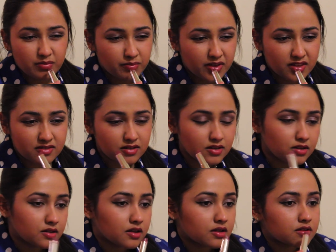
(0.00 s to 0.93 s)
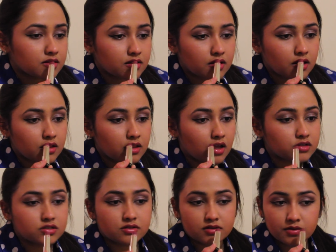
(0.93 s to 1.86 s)
Basically like the
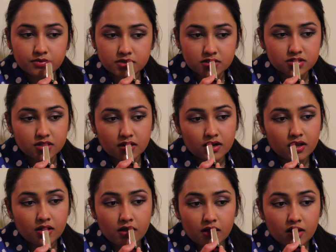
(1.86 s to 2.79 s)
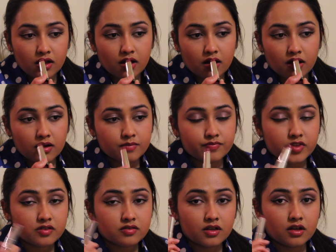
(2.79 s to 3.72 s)
natural lipstick shade.
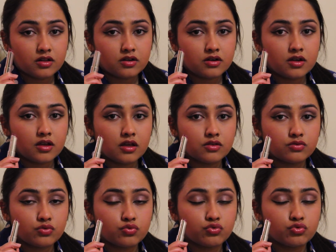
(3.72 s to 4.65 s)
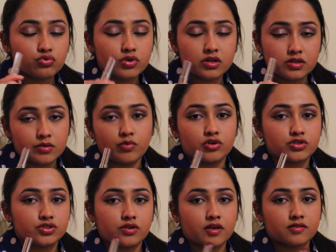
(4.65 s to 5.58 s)
This color is really
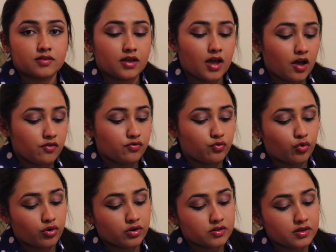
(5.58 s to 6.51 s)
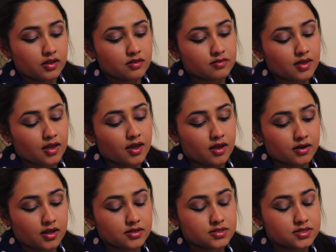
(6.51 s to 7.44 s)
moisturizing. I've worn this
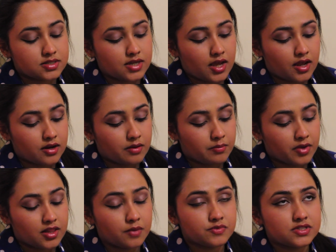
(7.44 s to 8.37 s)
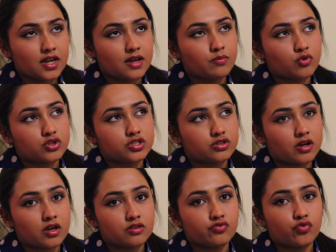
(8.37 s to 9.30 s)
and my lips stayed
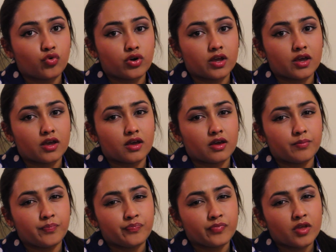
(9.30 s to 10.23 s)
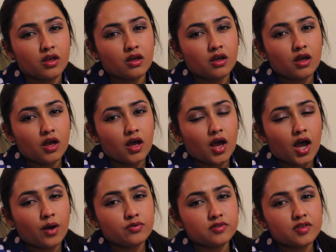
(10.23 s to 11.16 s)
moisturized for
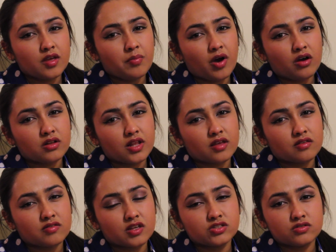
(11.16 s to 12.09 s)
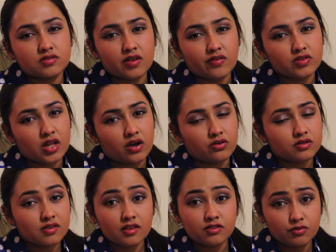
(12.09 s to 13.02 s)
I would say about like 6 to 7
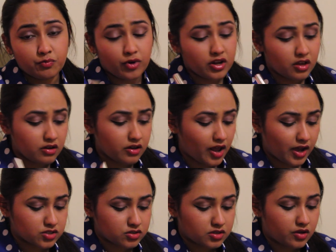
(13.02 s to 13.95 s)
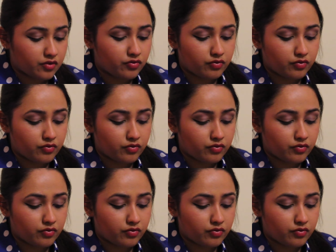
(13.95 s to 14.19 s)
hours. It's pretty good actually.